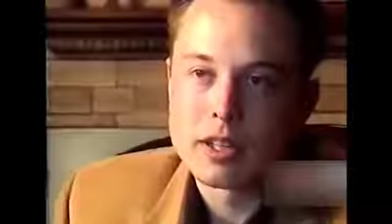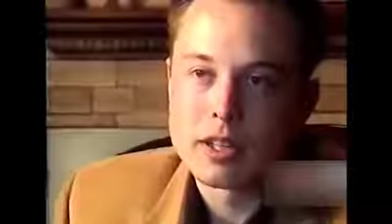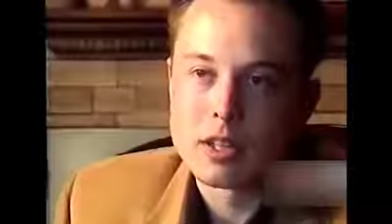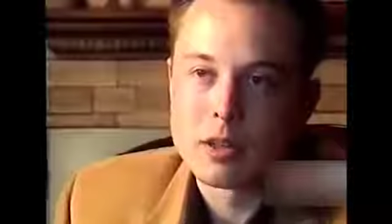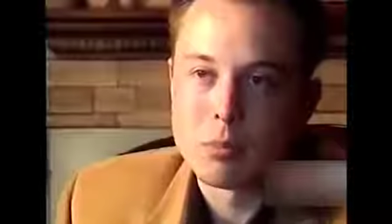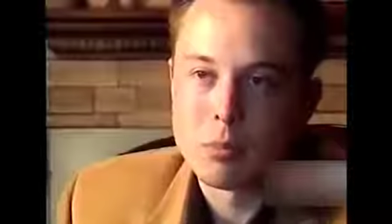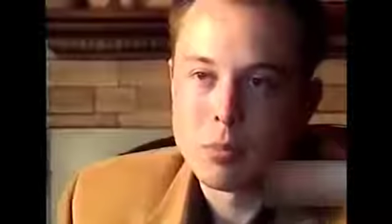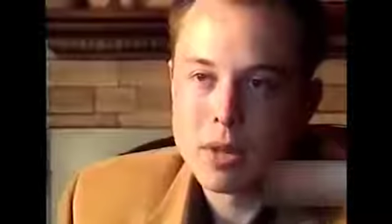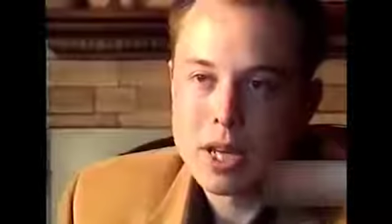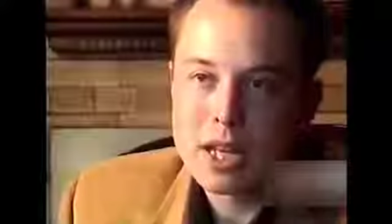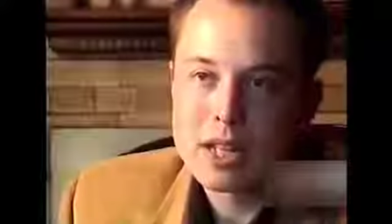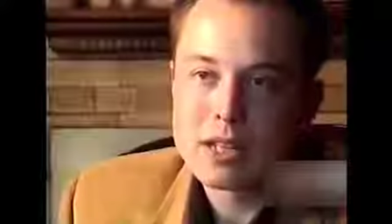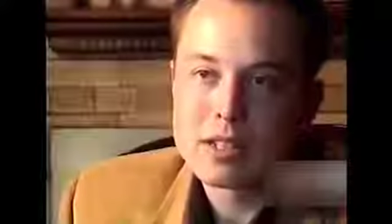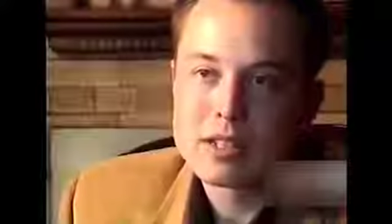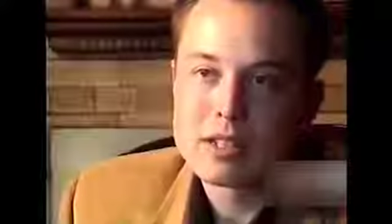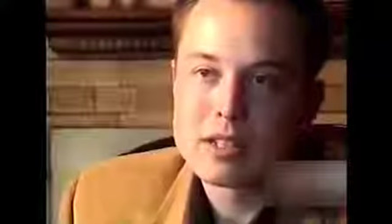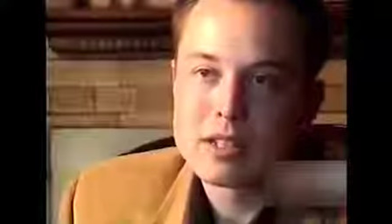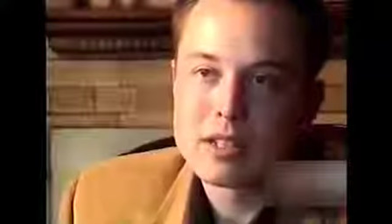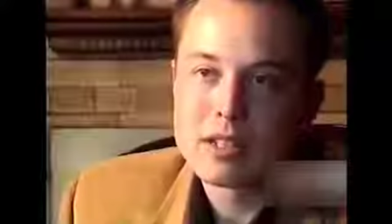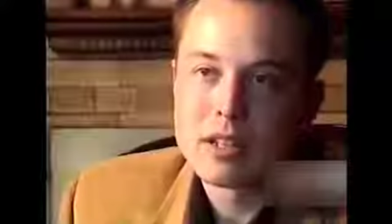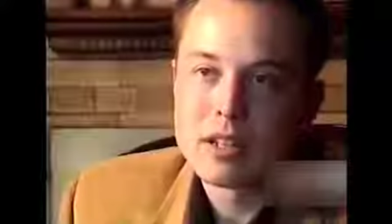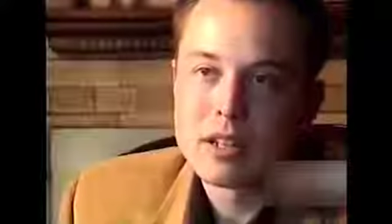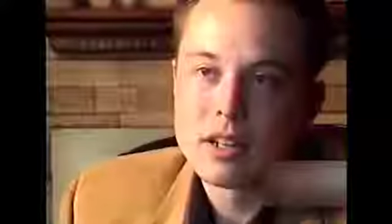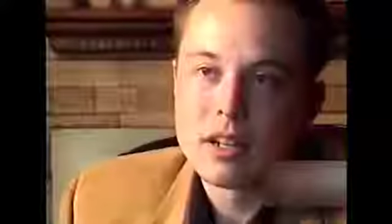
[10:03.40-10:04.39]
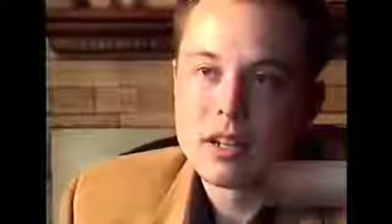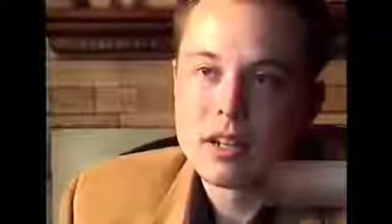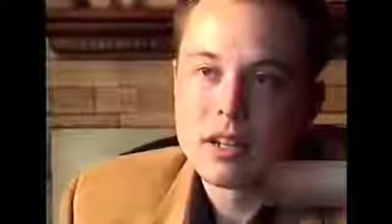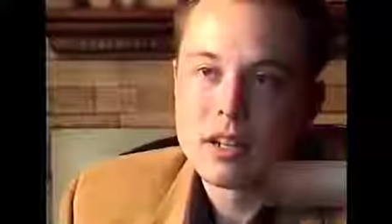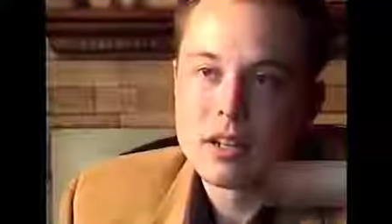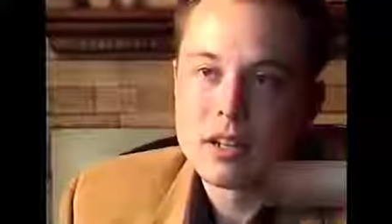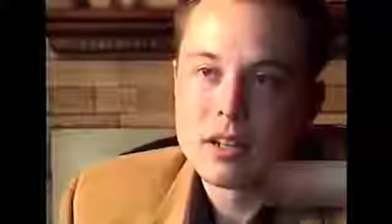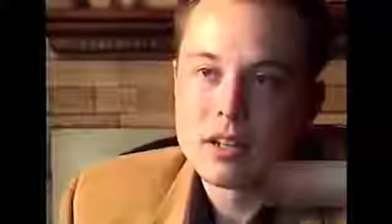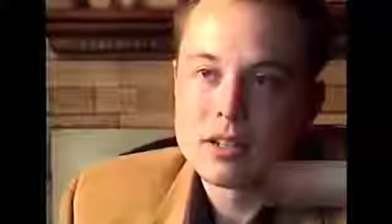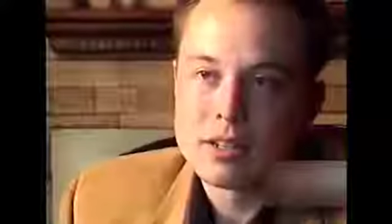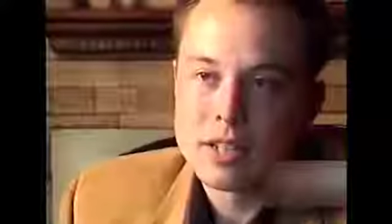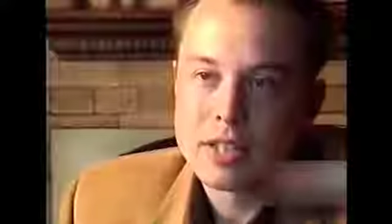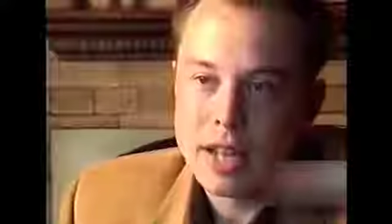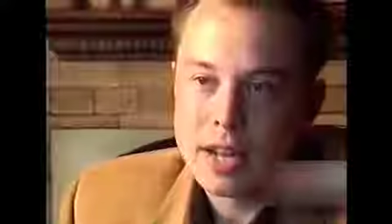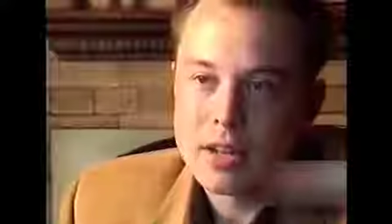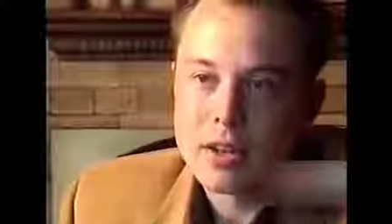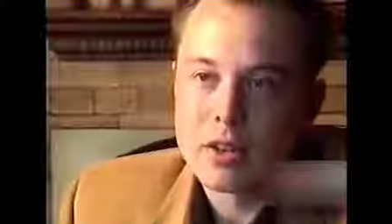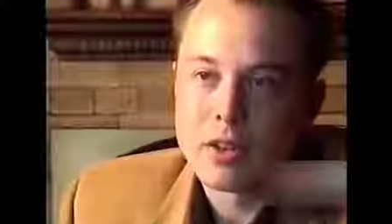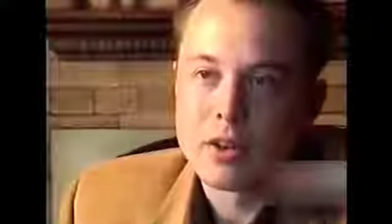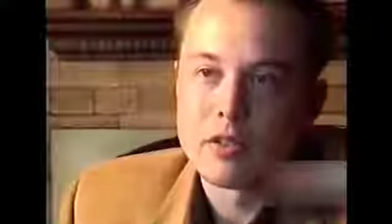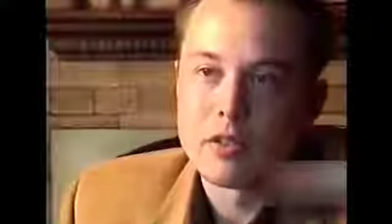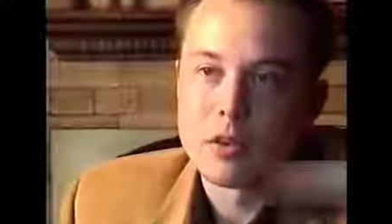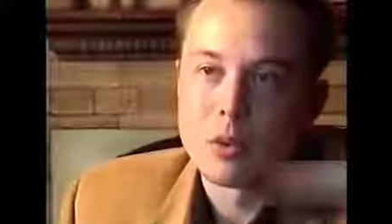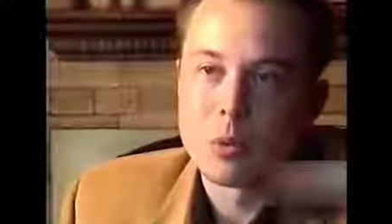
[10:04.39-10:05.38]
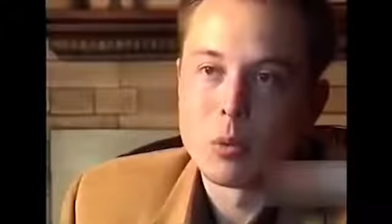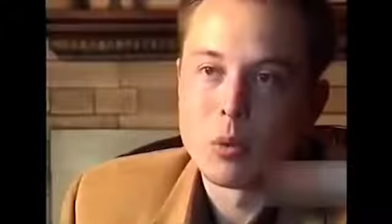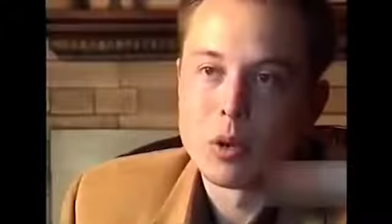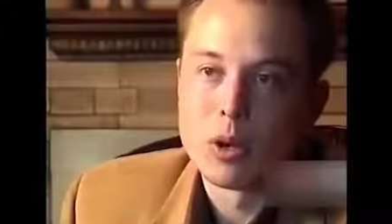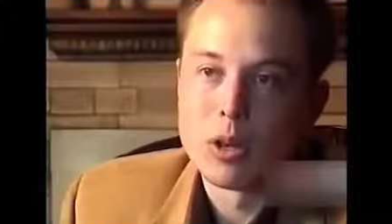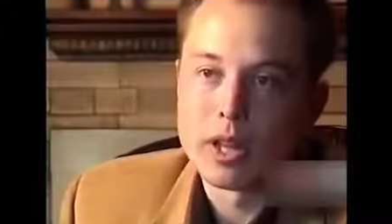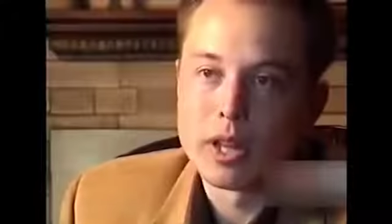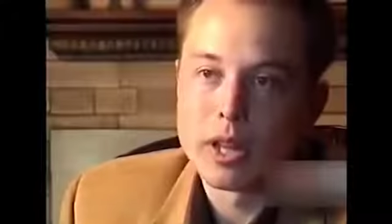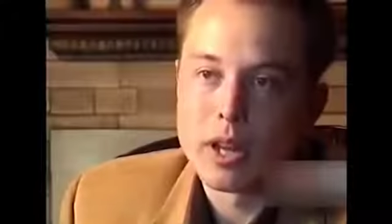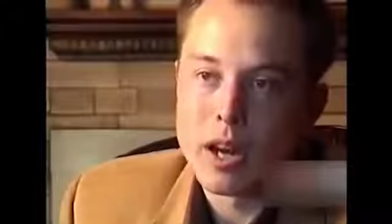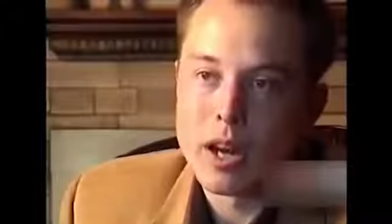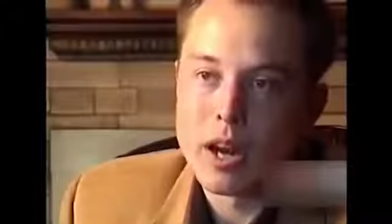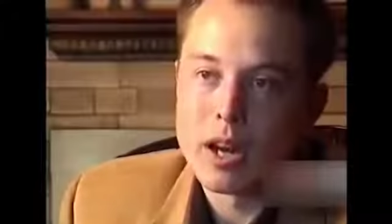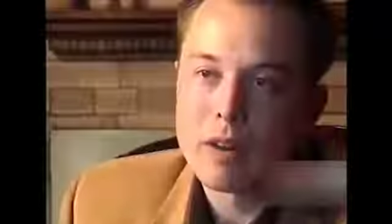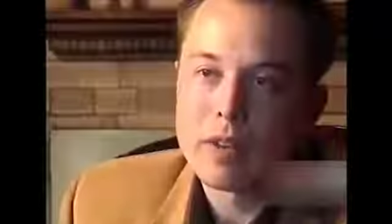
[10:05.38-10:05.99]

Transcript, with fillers: it's the biggest sector of the world